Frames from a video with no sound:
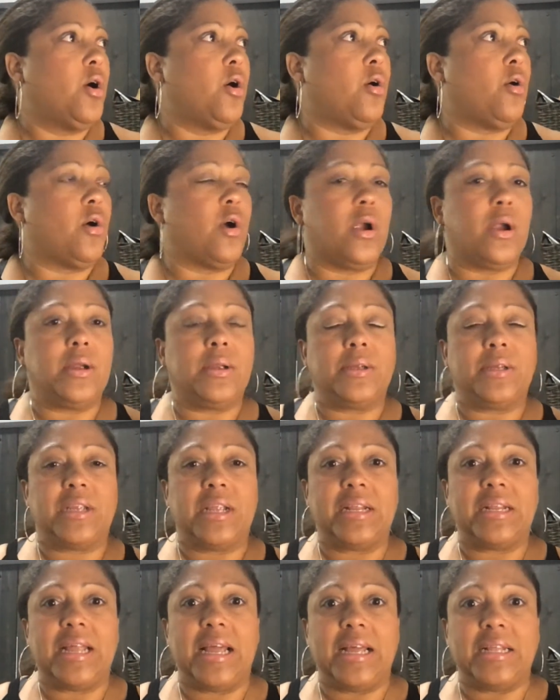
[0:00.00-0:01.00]
or
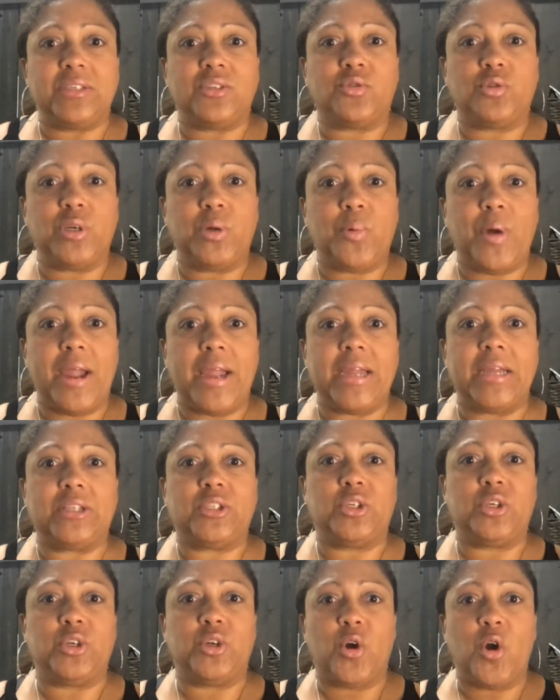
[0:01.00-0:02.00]
an entryway
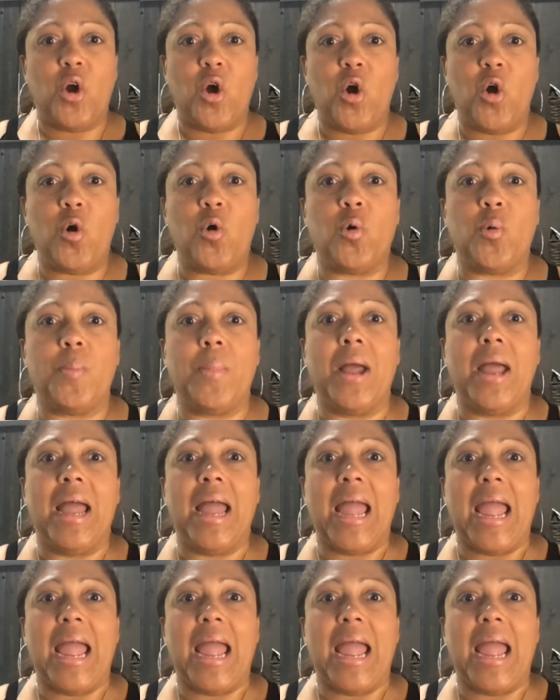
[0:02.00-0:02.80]
to your home,